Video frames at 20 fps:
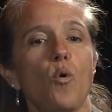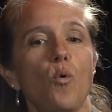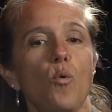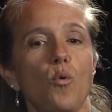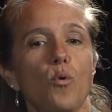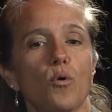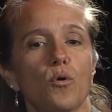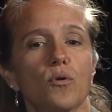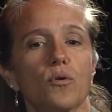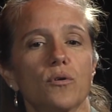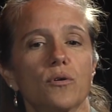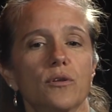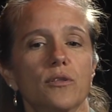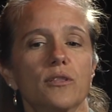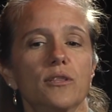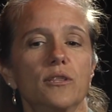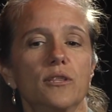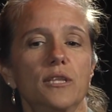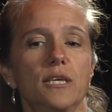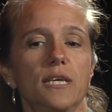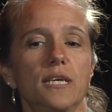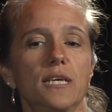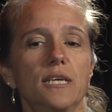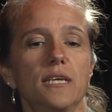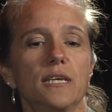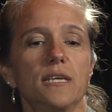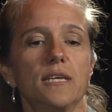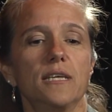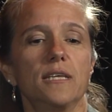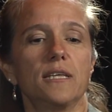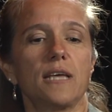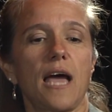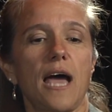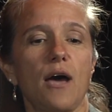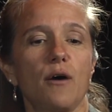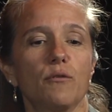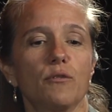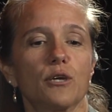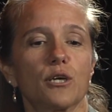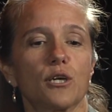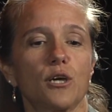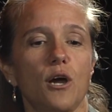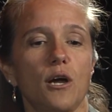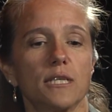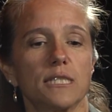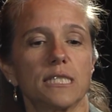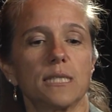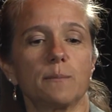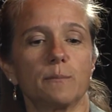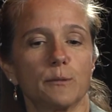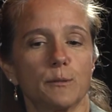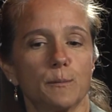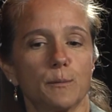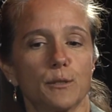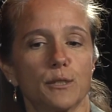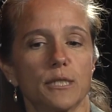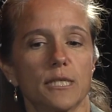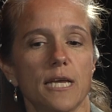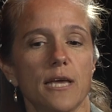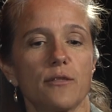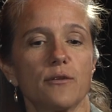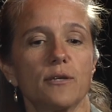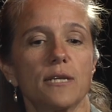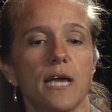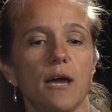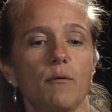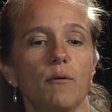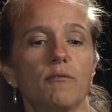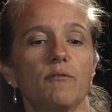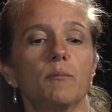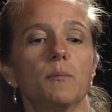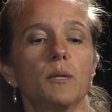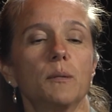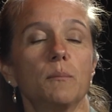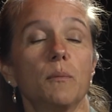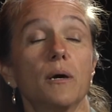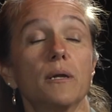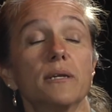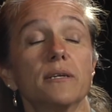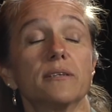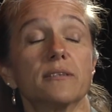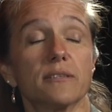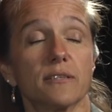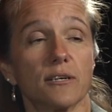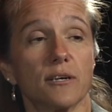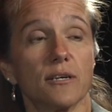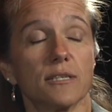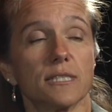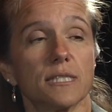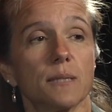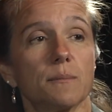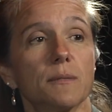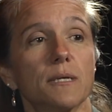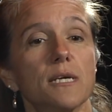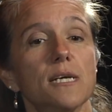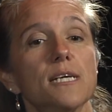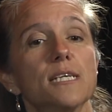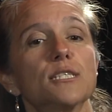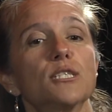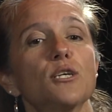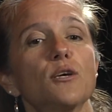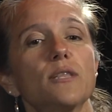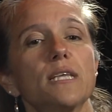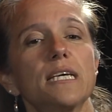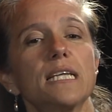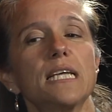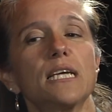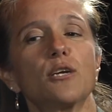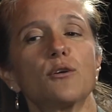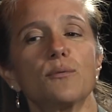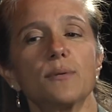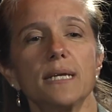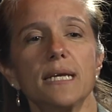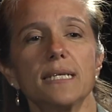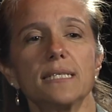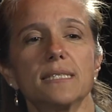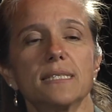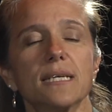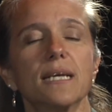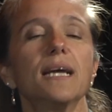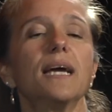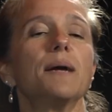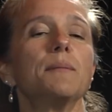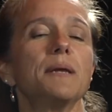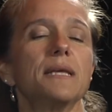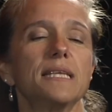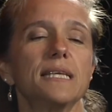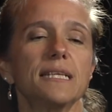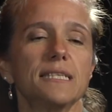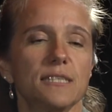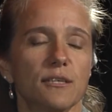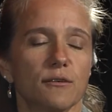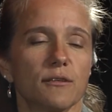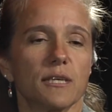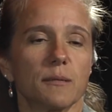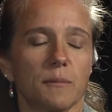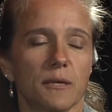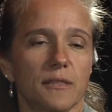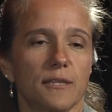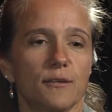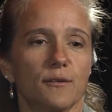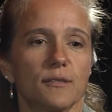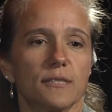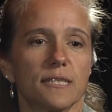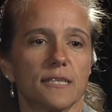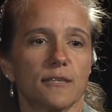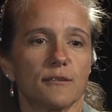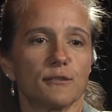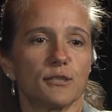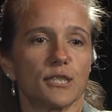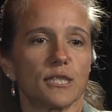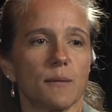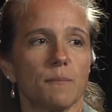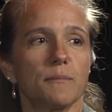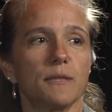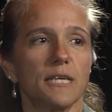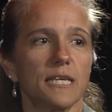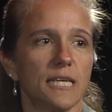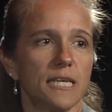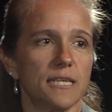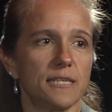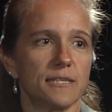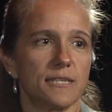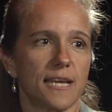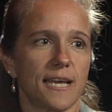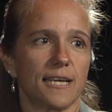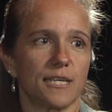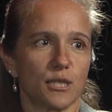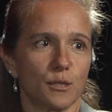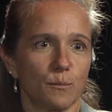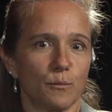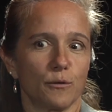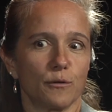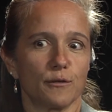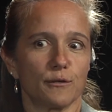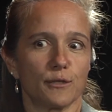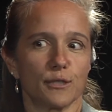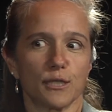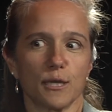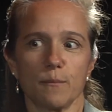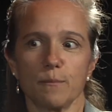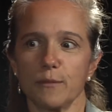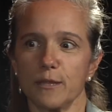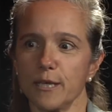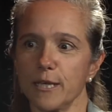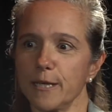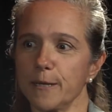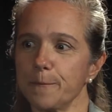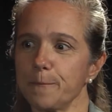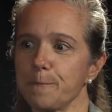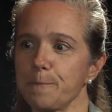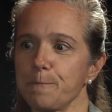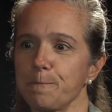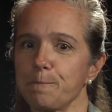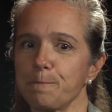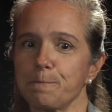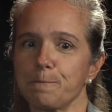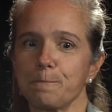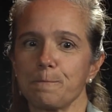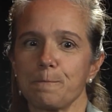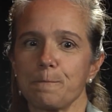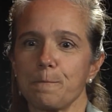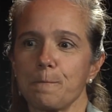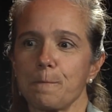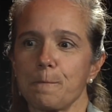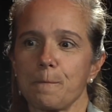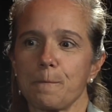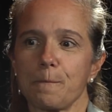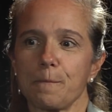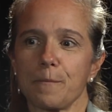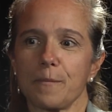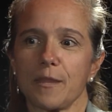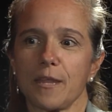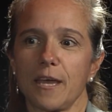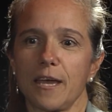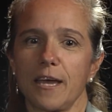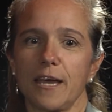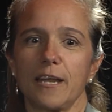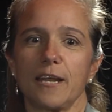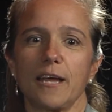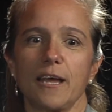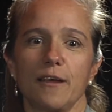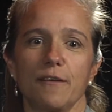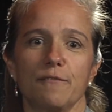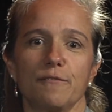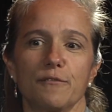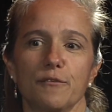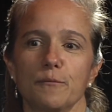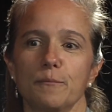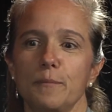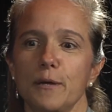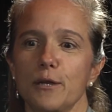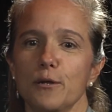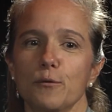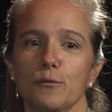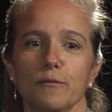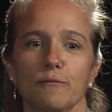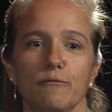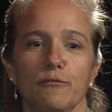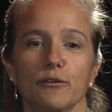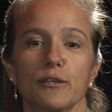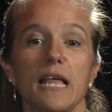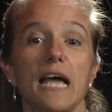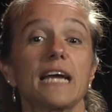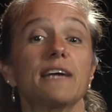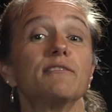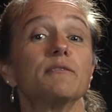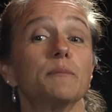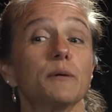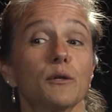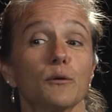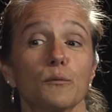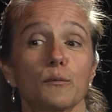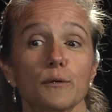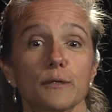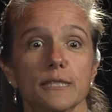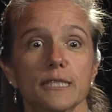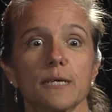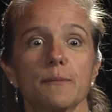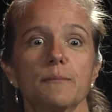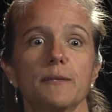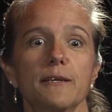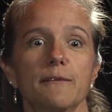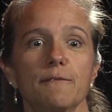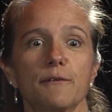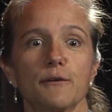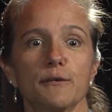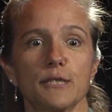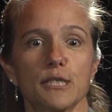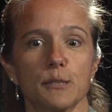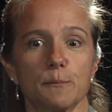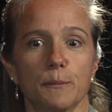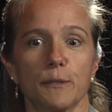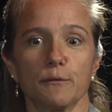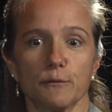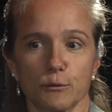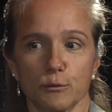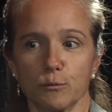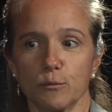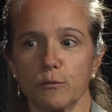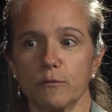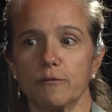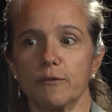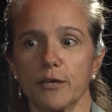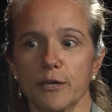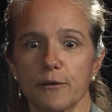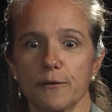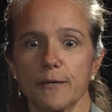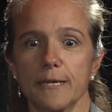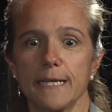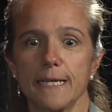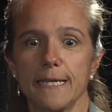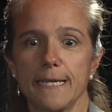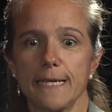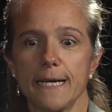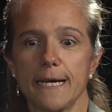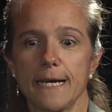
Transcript: or how the concept was put together and how everybody bought into the concept, so that it creates. I mean, I think that's the other thing about theater is that there's something intangible. There's something, for lack of a better word, something very spiritual, very